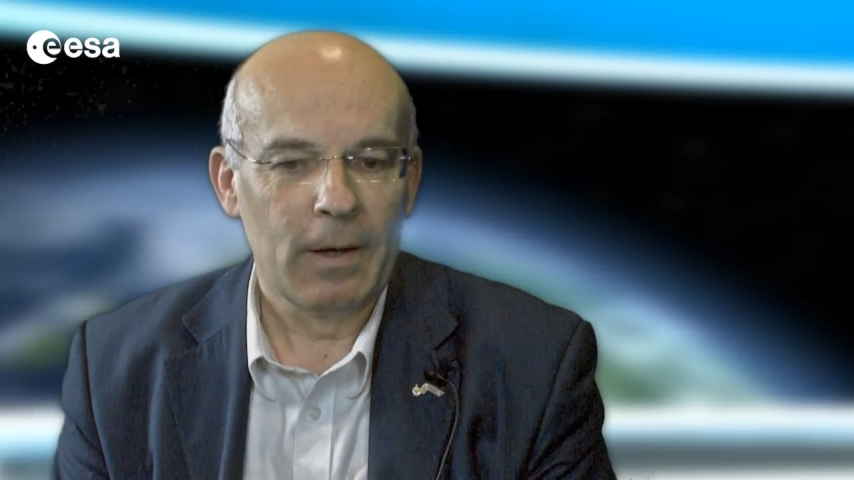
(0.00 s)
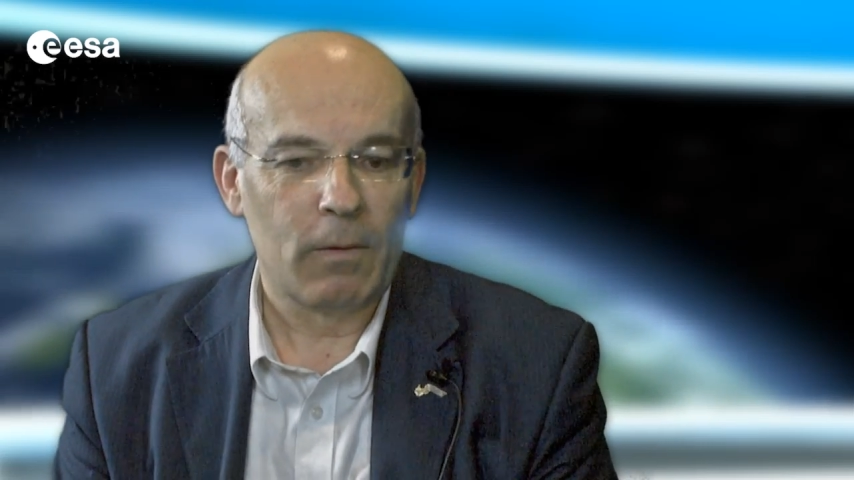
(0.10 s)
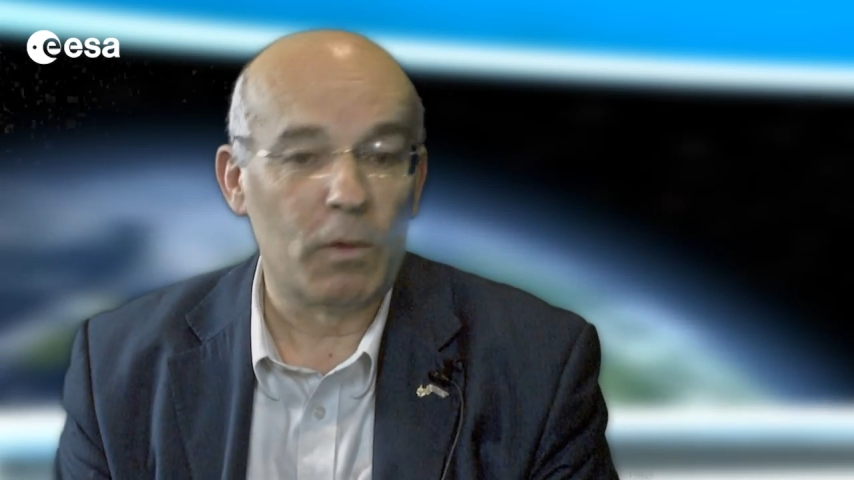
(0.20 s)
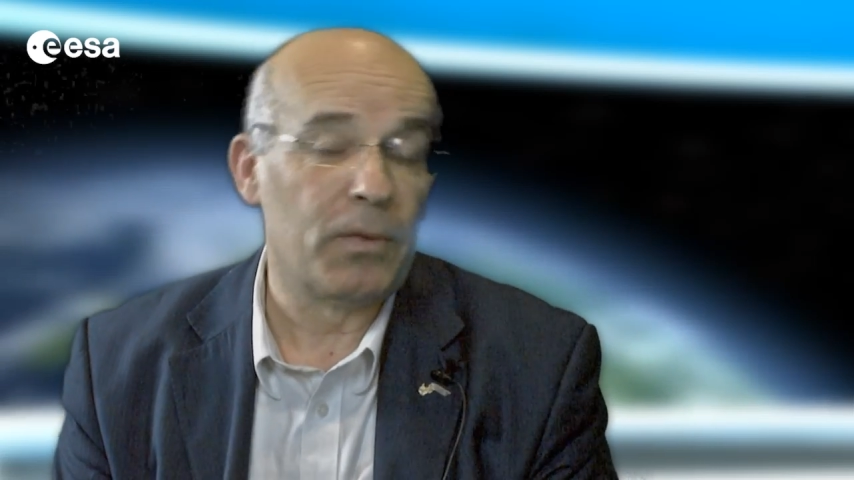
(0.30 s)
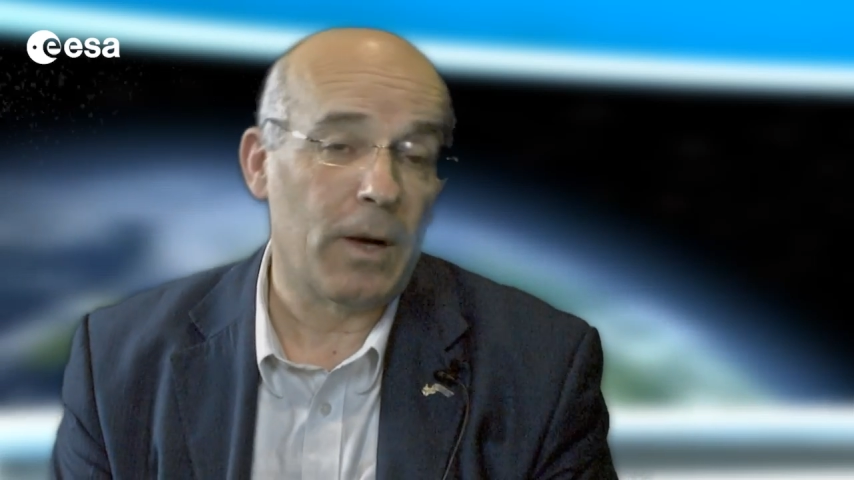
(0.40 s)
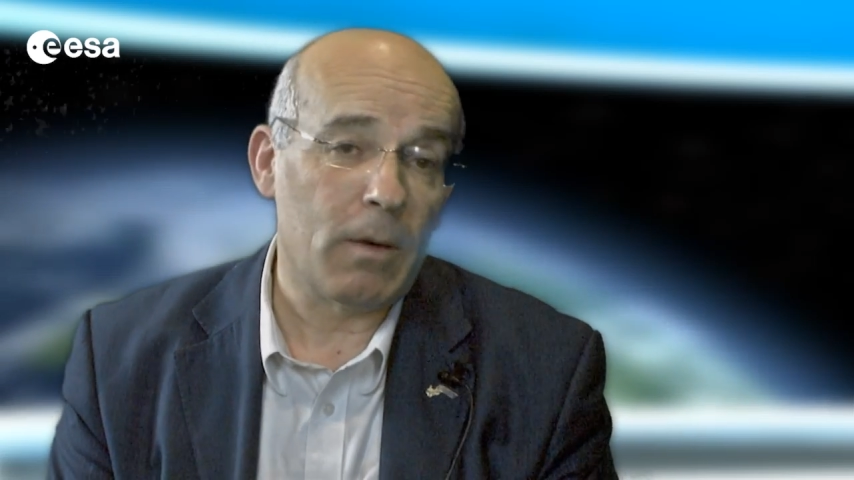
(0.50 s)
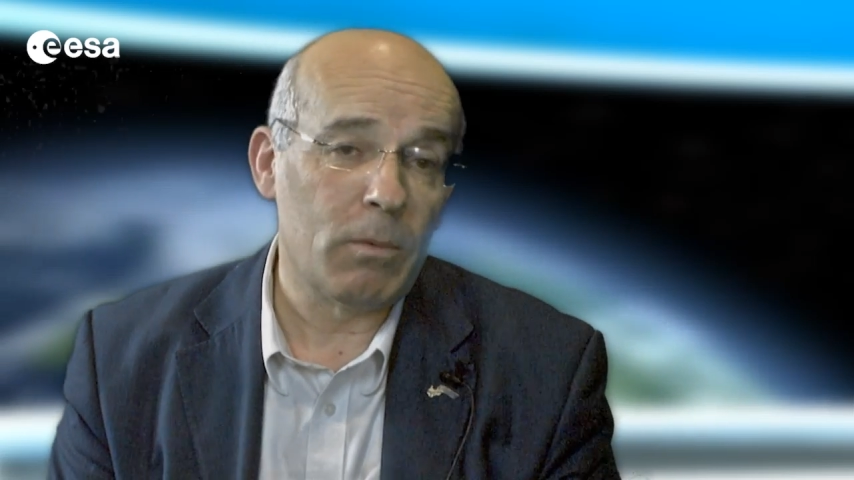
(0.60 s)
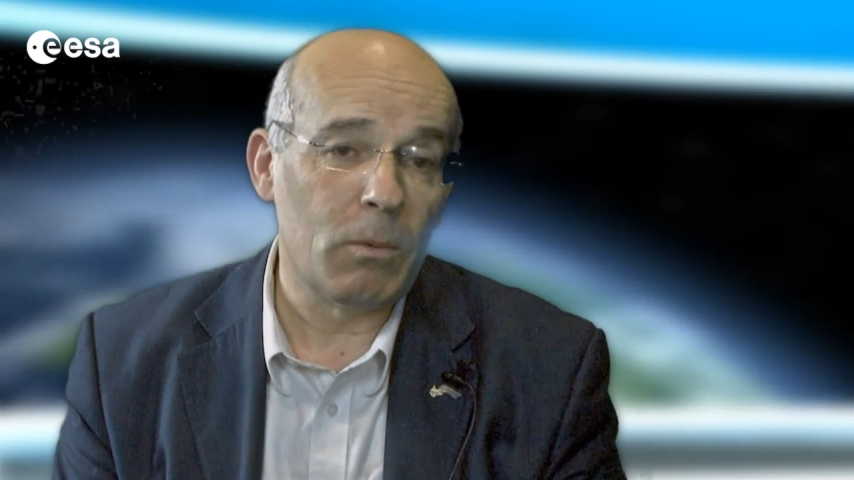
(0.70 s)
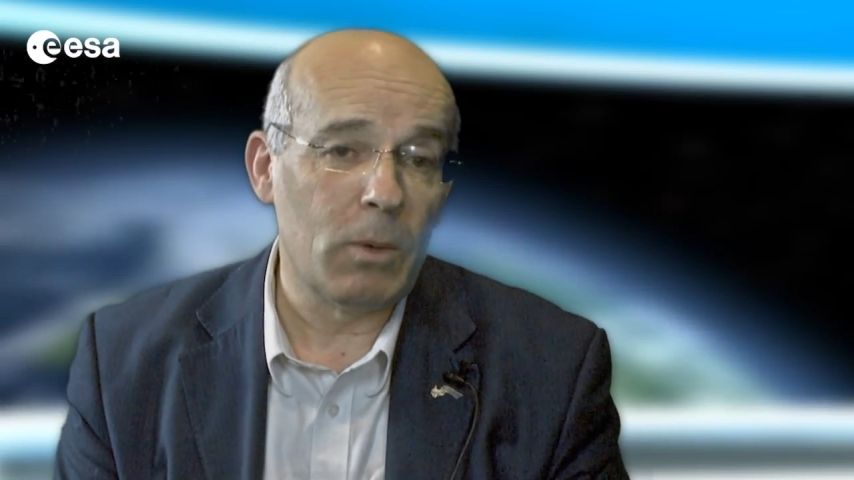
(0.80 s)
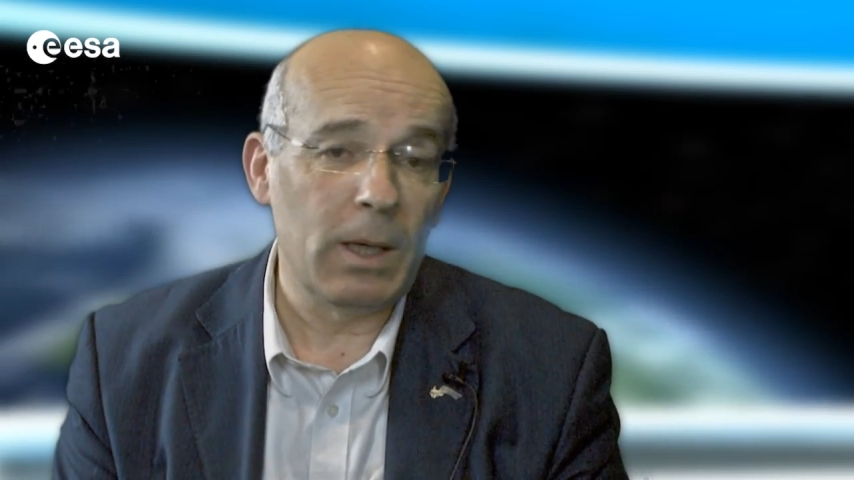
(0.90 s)
So far,
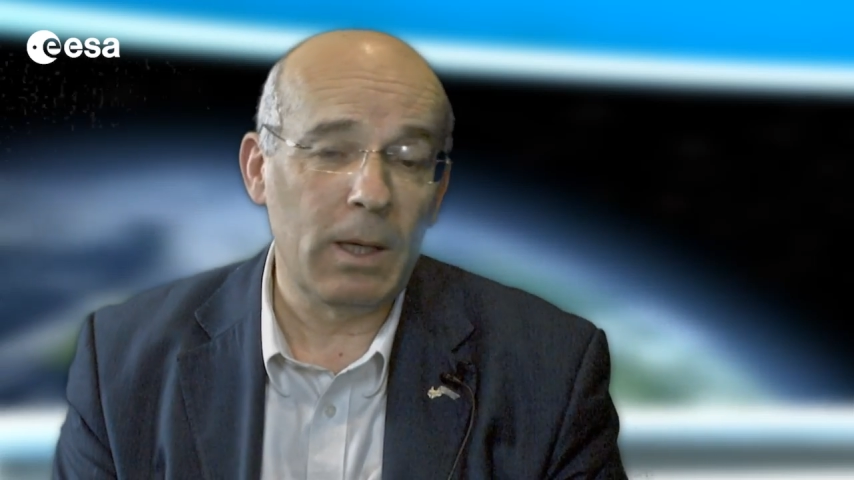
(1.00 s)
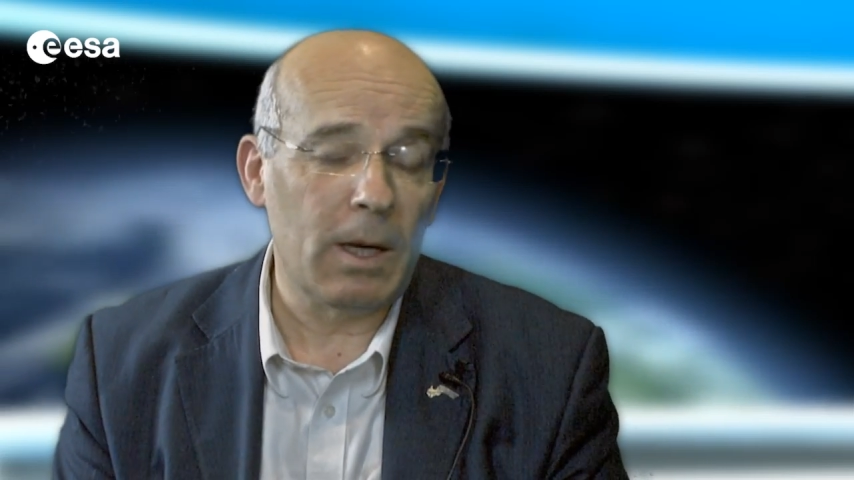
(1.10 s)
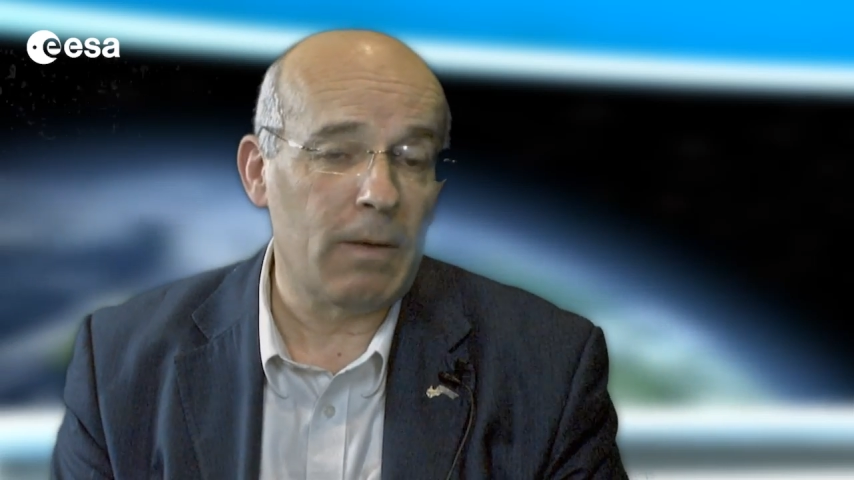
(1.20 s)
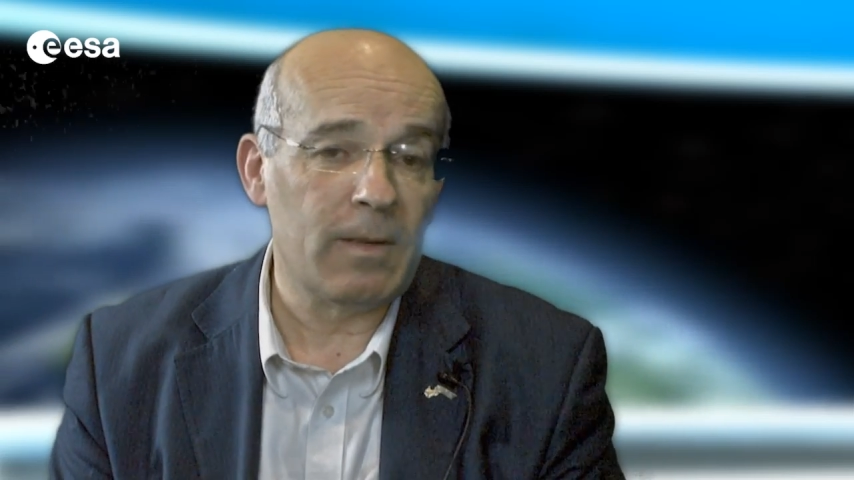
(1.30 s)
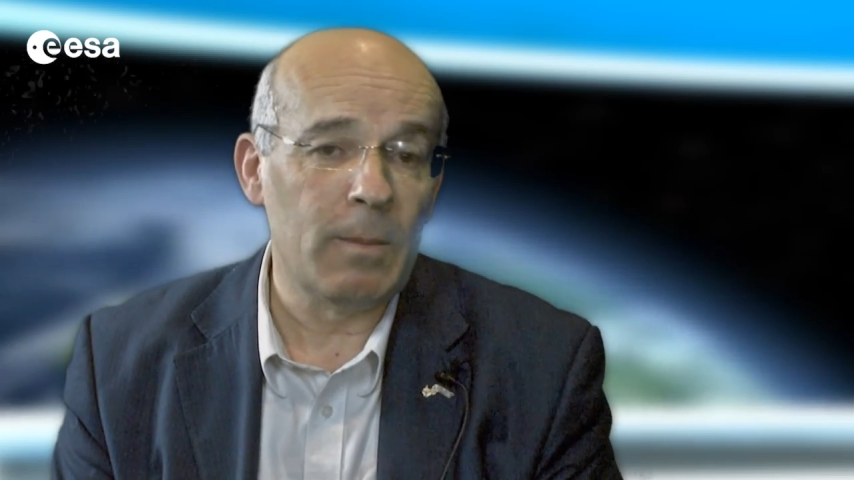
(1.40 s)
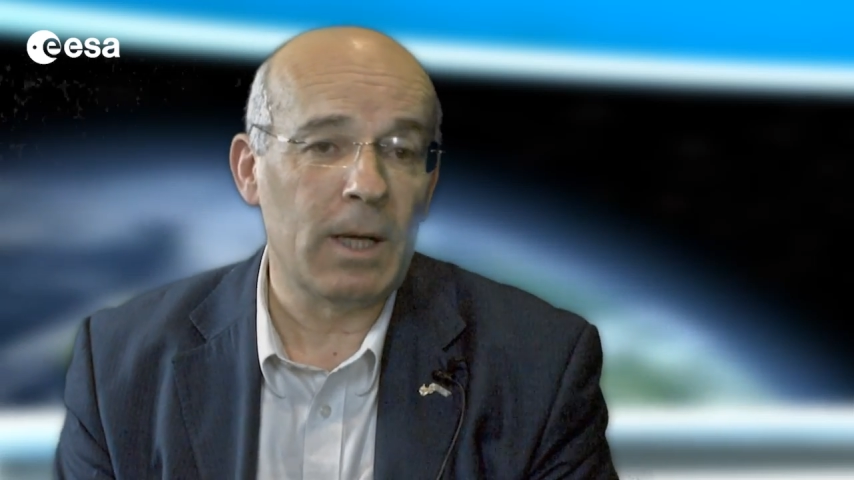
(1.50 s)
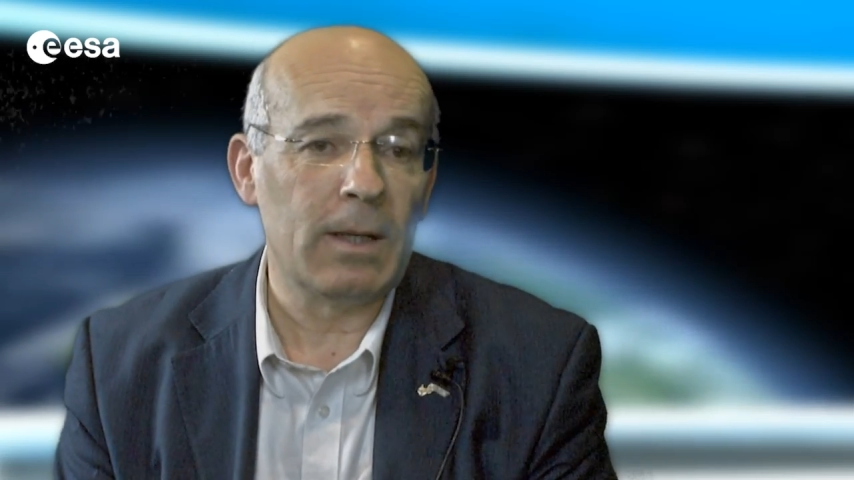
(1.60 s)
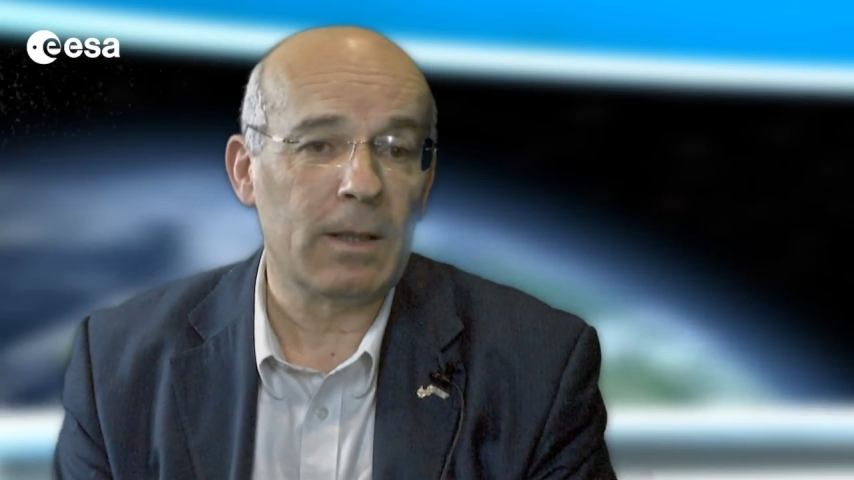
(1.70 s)
we estimate